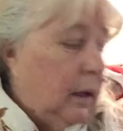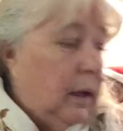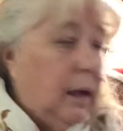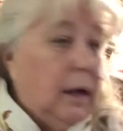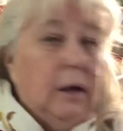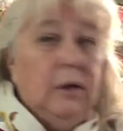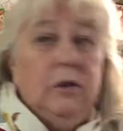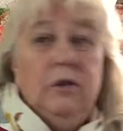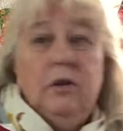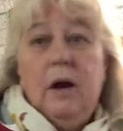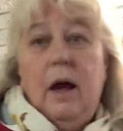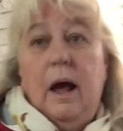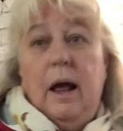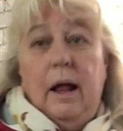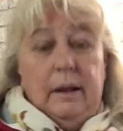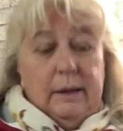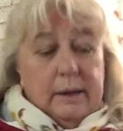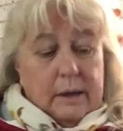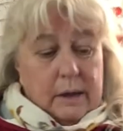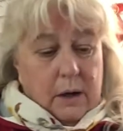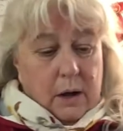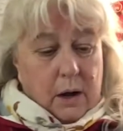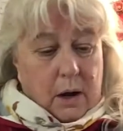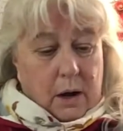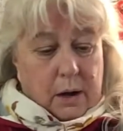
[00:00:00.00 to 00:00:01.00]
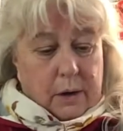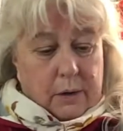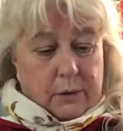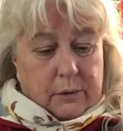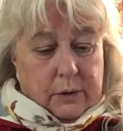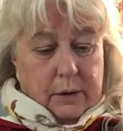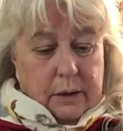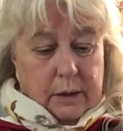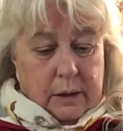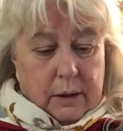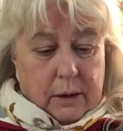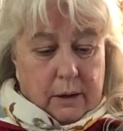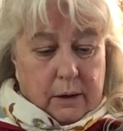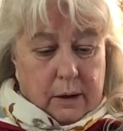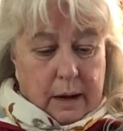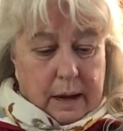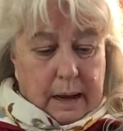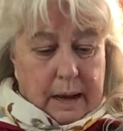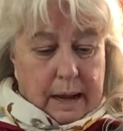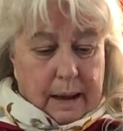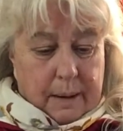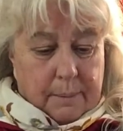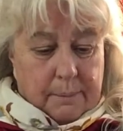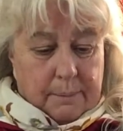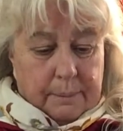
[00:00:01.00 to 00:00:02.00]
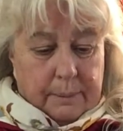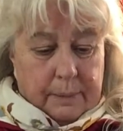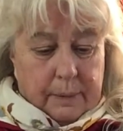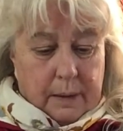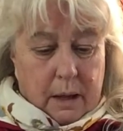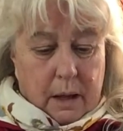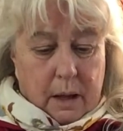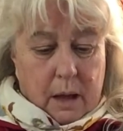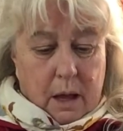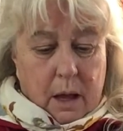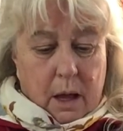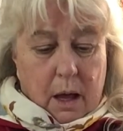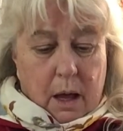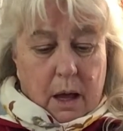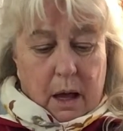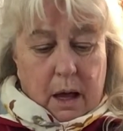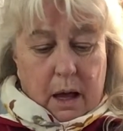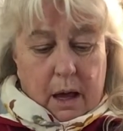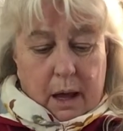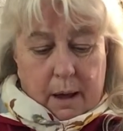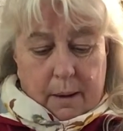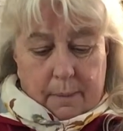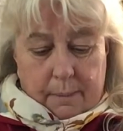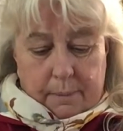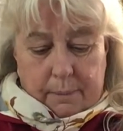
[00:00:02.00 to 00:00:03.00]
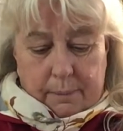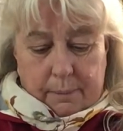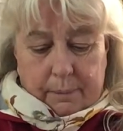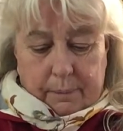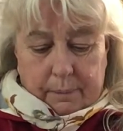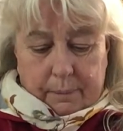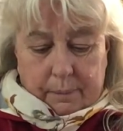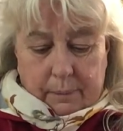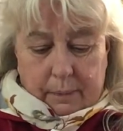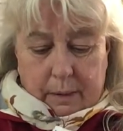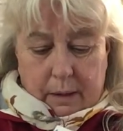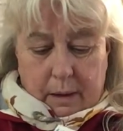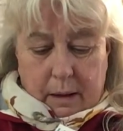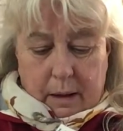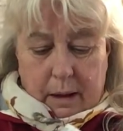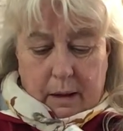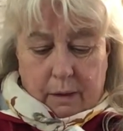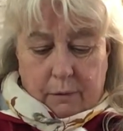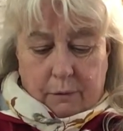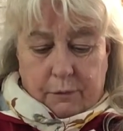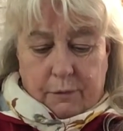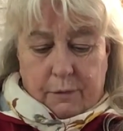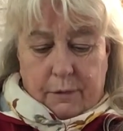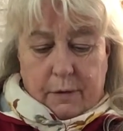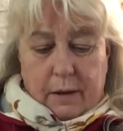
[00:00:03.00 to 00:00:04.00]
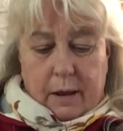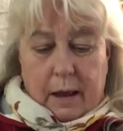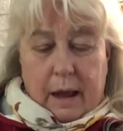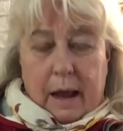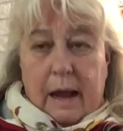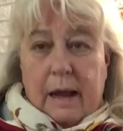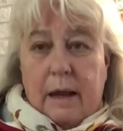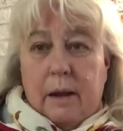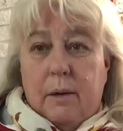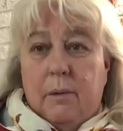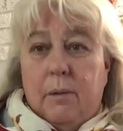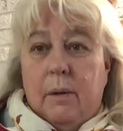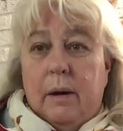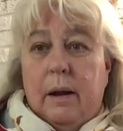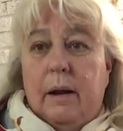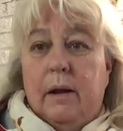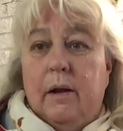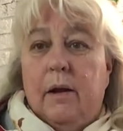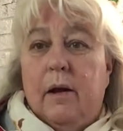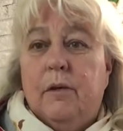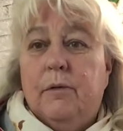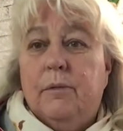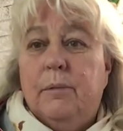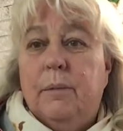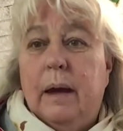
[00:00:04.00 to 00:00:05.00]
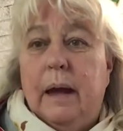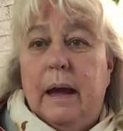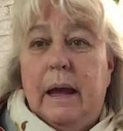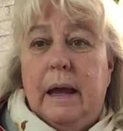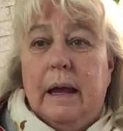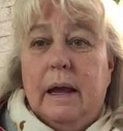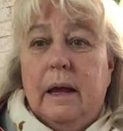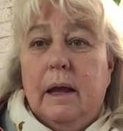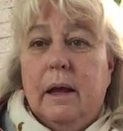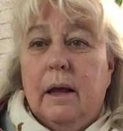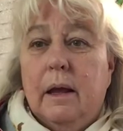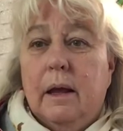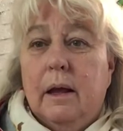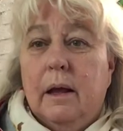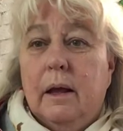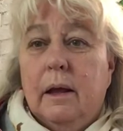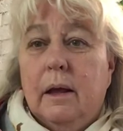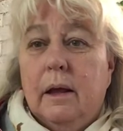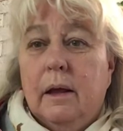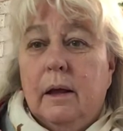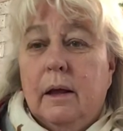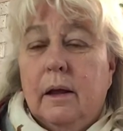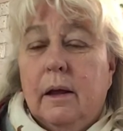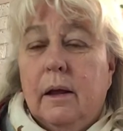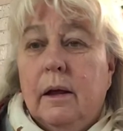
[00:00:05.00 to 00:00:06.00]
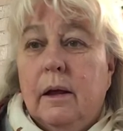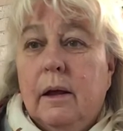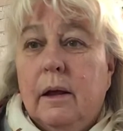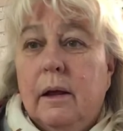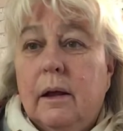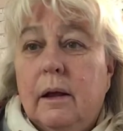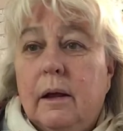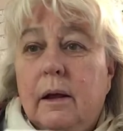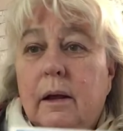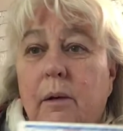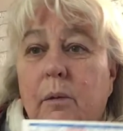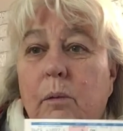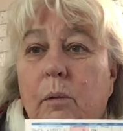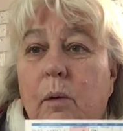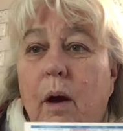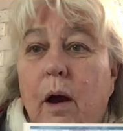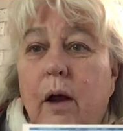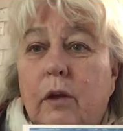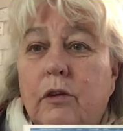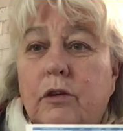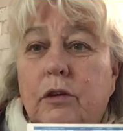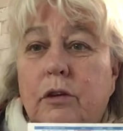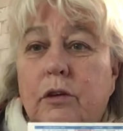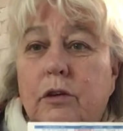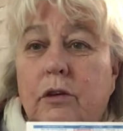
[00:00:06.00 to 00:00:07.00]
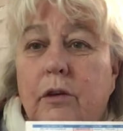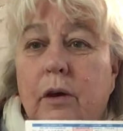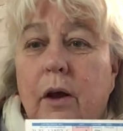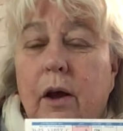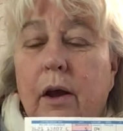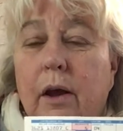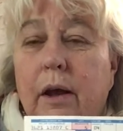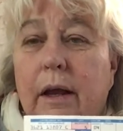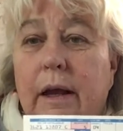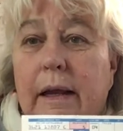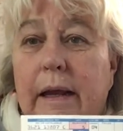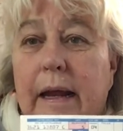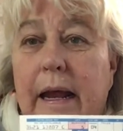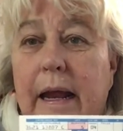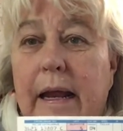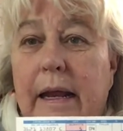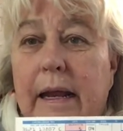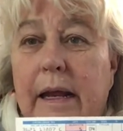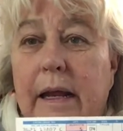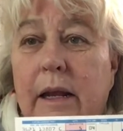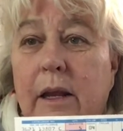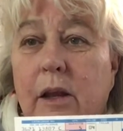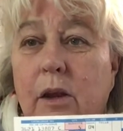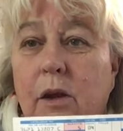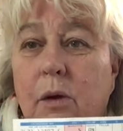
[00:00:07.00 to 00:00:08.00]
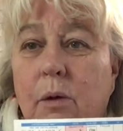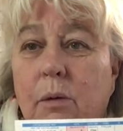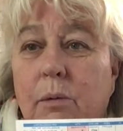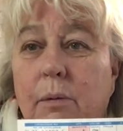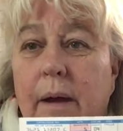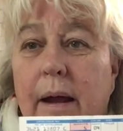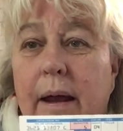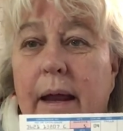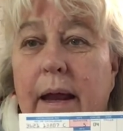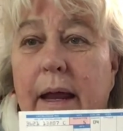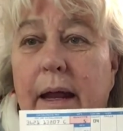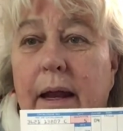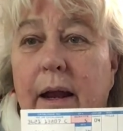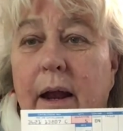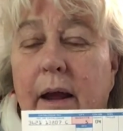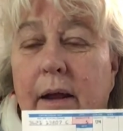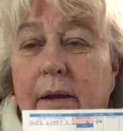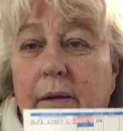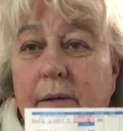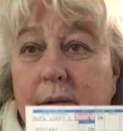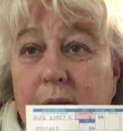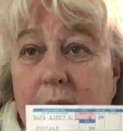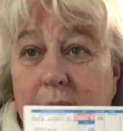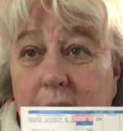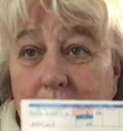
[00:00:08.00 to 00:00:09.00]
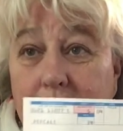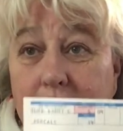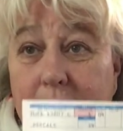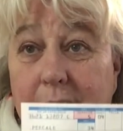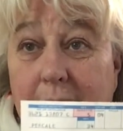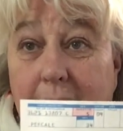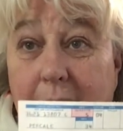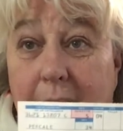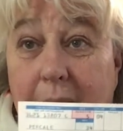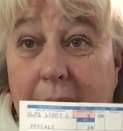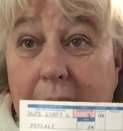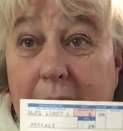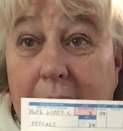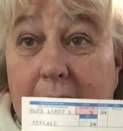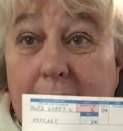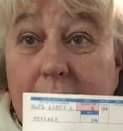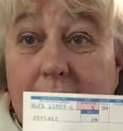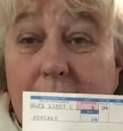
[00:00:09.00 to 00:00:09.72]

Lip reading: a child at heart, here I am. If any one of my watchers are Canadian, you'll recognize this tag.